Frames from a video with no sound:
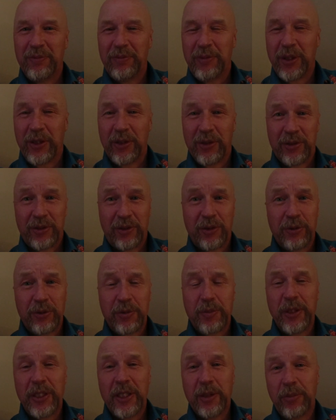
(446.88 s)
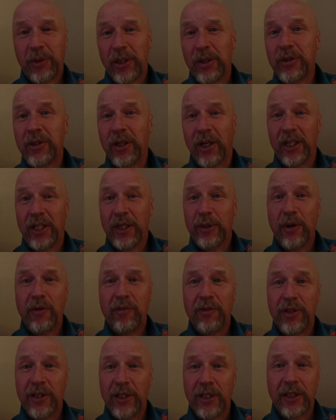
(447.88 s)
because of course being a bloke I know
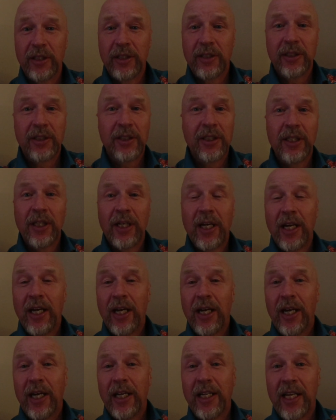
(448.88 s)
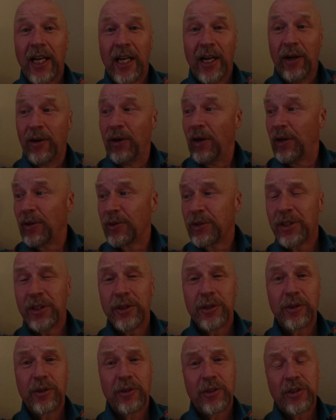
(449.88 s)
everything. Anyhow, I'll show
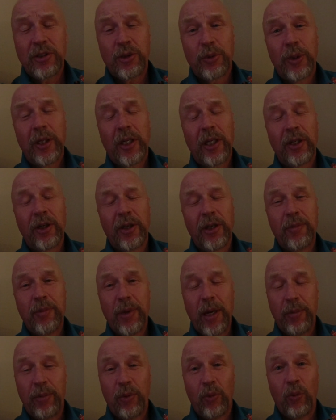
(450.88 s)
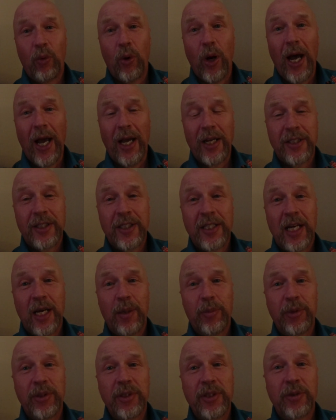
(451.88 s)
you just quickly on the map what actually
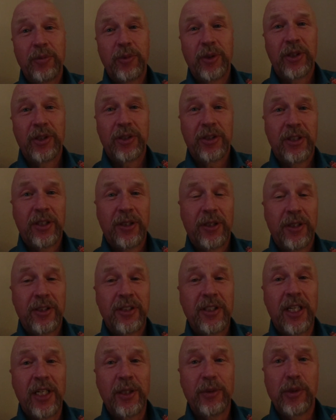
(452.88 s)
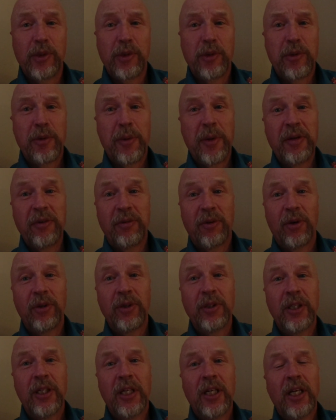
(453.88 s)
happened, because I know exactly where we went
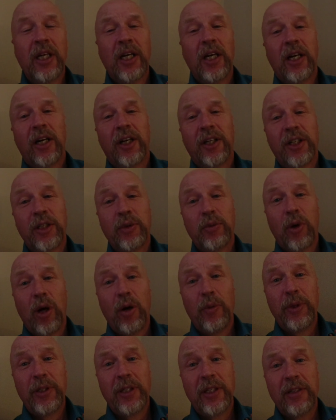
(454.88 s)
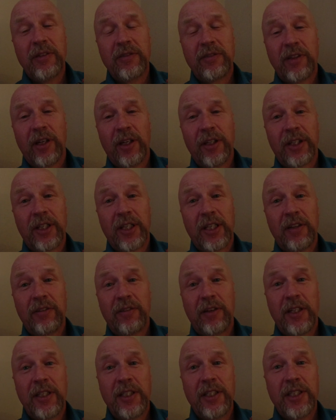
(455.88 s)
wrong. I know why we didn't find the
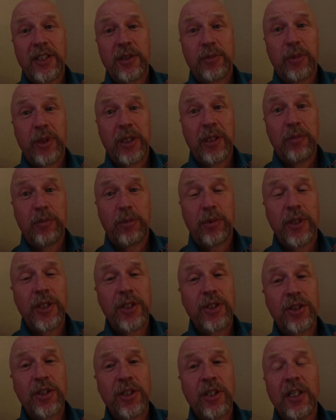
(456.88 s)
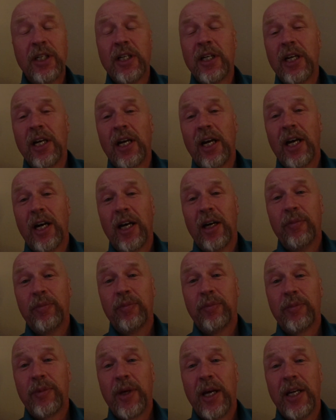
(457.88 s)
cafe in Speen Bridge,
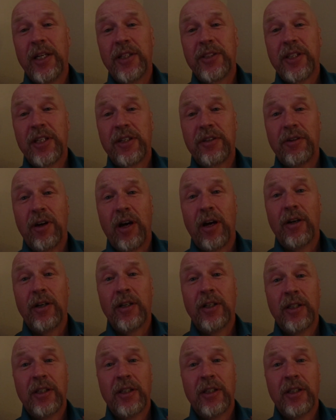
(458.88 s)
etc.